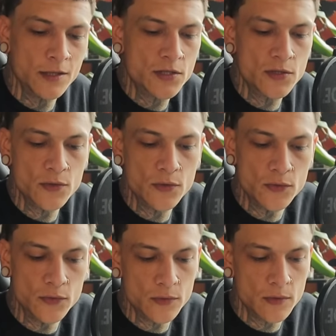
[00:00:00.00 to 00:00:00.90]

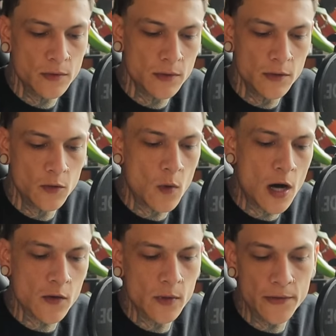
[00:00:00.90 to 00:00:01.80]
to
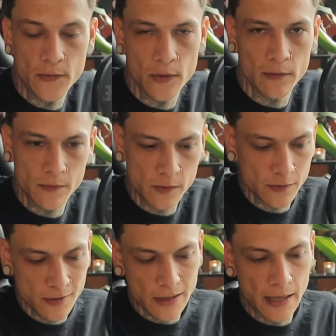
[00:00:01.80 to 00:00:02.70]
walk with, or
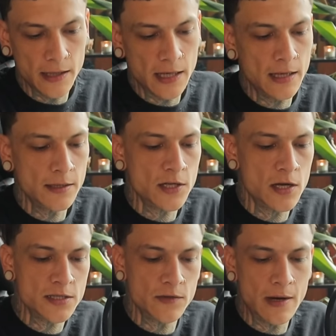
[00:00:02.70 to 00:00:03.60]
kind of get
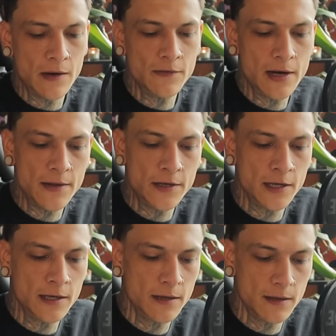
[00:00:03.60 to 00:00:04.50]
tossed around
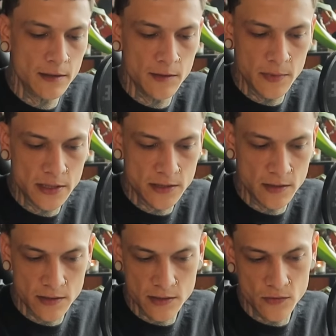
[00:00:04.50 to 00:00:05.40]
rather in the midst
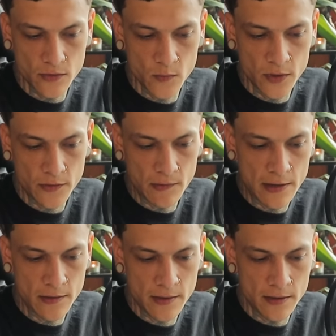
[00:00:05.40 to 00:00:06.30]
of the storm with,
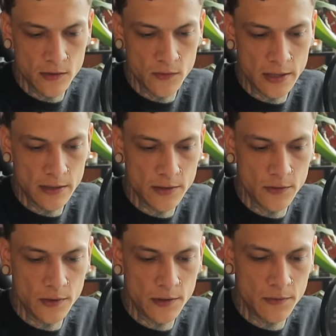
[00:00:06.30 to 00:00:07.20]
rather than doing it
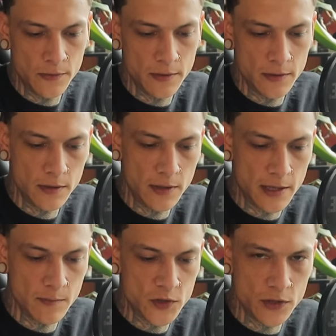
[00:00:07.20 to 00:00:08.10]
dolo,
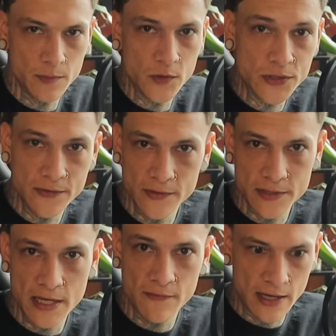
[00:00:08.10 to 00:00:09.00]
like I'm sure most of
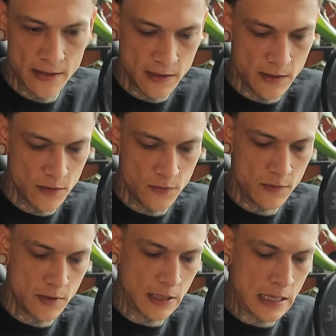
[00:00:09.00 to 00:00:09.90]
us have had to do
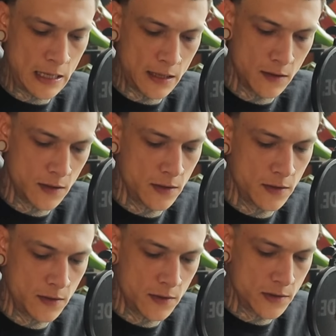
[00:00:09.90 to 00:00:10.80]
a lot.
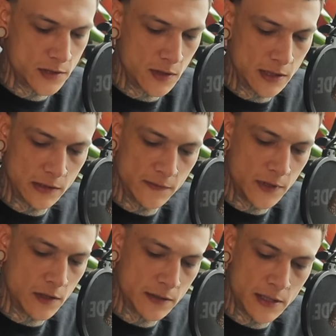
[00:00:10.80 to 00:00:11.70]
So I love
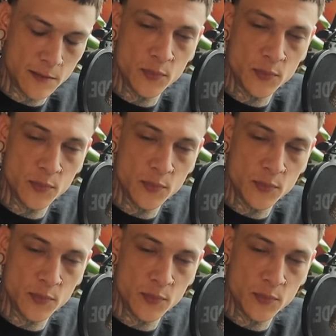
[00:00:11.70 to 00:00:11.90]
y'all and I